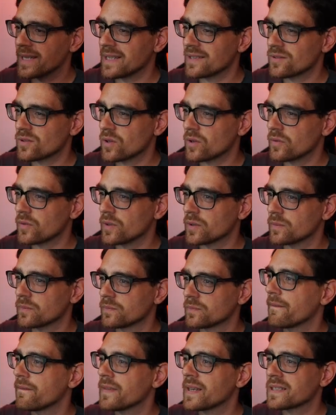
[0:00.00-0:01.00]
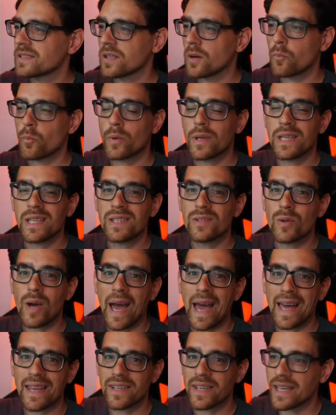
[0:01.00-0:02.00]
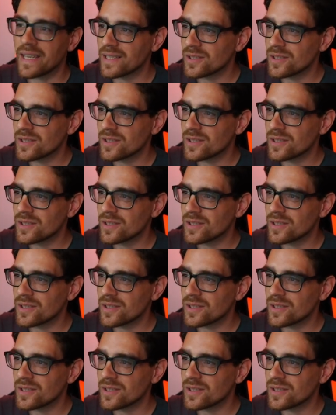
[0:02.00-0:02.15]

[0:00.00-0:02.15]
a server. Next up, we need to add a